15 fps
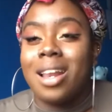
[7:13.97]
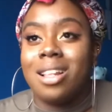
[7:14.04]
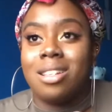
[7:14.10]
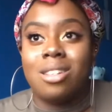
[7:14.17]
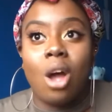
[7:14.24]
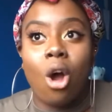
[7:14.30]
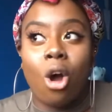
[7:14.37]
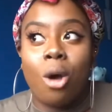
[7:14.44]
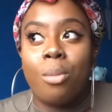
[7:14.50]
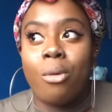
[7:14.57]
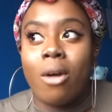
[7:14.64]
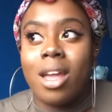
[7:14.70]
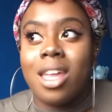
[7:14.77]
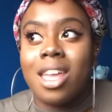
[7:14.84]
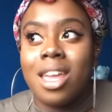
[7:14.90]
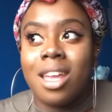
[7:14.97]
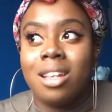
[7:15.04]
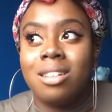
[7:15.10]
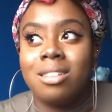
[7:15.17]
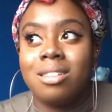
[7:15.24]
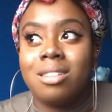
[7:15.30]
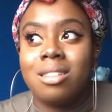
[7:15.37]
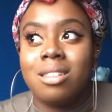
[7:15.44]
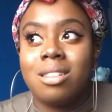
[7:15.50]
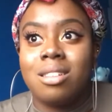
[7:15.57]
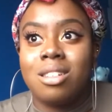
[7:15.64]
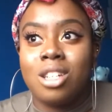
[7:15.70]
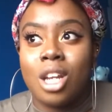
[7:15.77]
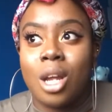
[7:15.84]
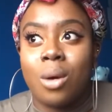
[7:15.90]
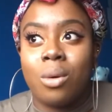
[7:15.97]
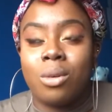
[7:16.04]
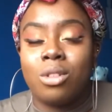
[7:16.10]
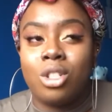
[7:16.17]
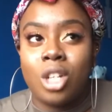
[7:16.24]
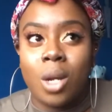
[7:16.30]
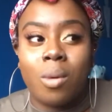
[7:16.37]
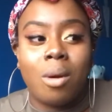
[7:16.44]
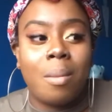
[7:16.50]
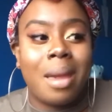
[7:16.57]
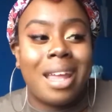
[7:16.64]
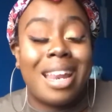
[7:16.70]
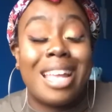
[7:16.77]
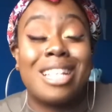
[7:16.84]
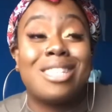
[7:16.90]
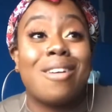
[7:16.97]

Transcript: and it's heartbreaking. Do you know what I mean?